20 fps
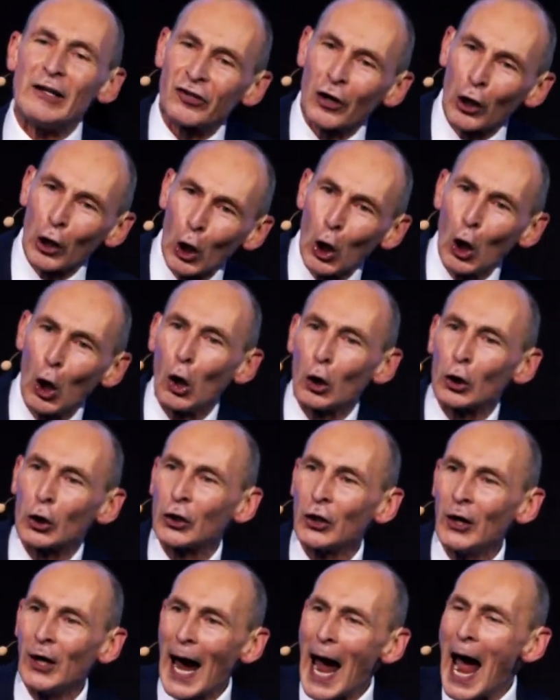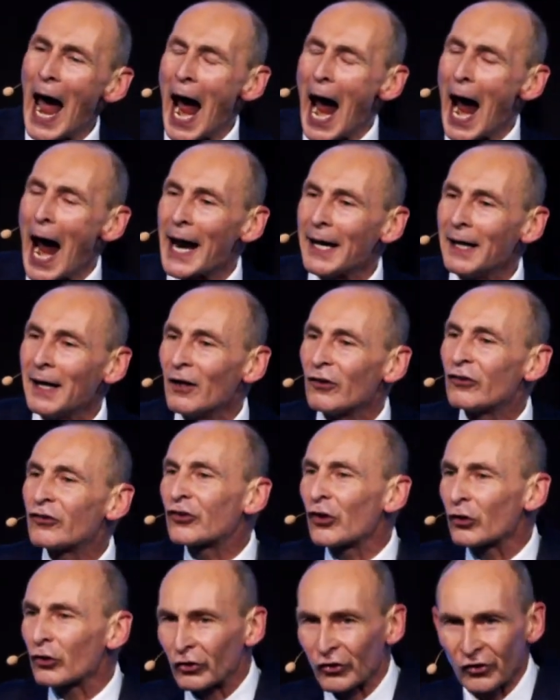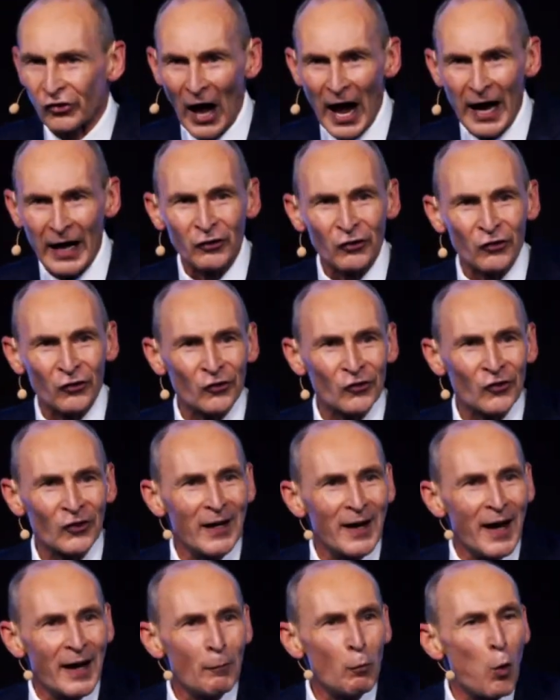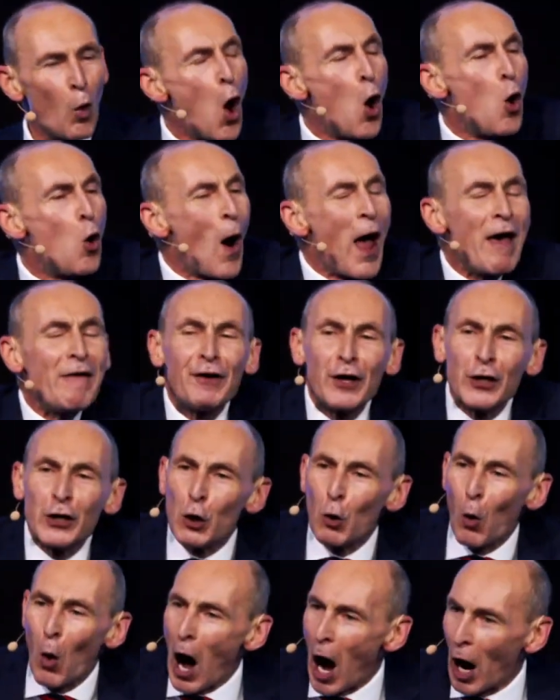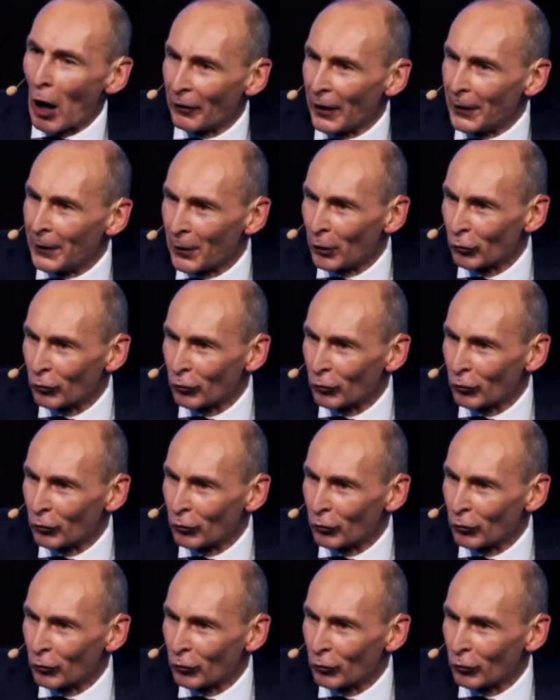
to look at success, whoever you are in the